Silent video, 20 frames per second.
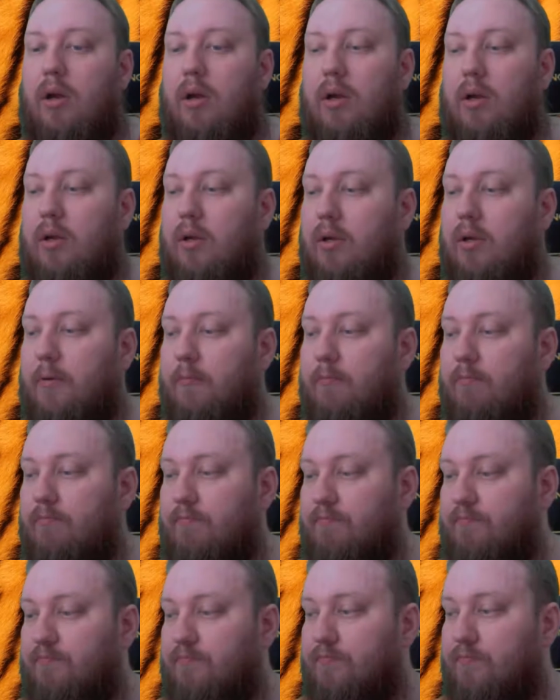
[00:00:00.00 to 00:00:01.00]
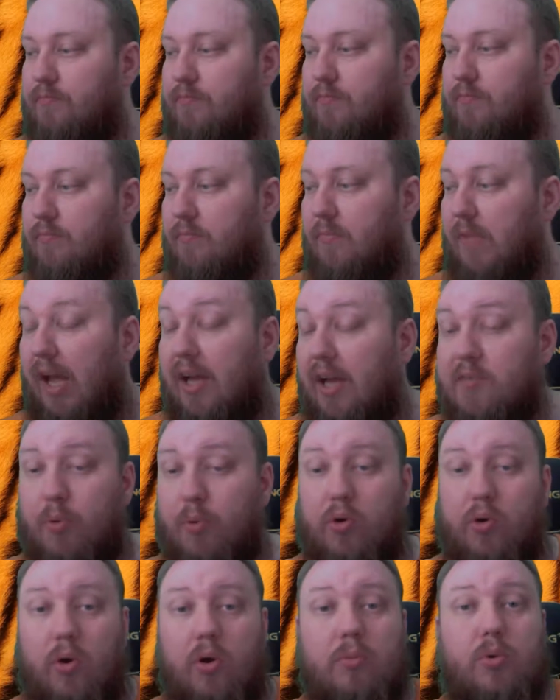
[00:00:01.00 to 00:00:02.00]
As
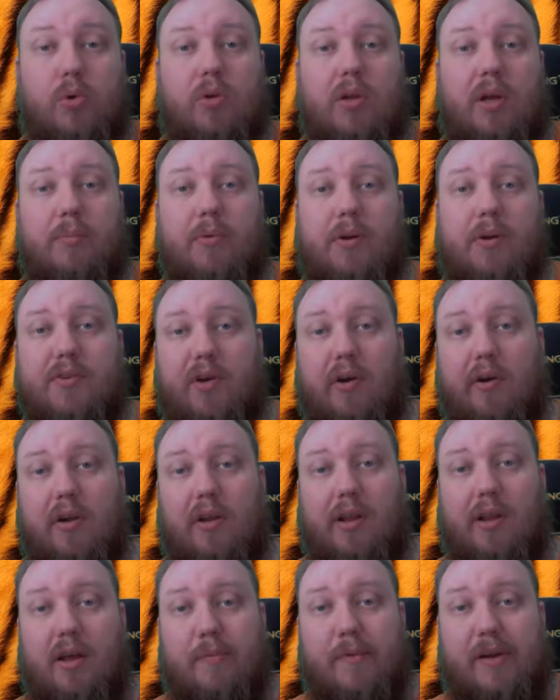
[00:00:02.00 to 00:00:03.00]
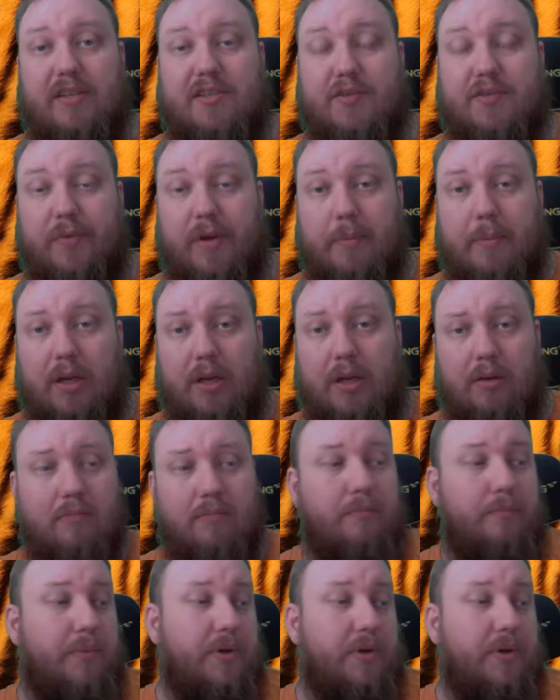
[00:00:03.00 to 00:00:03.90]
per normal, I'm going to talk a lot about streaming,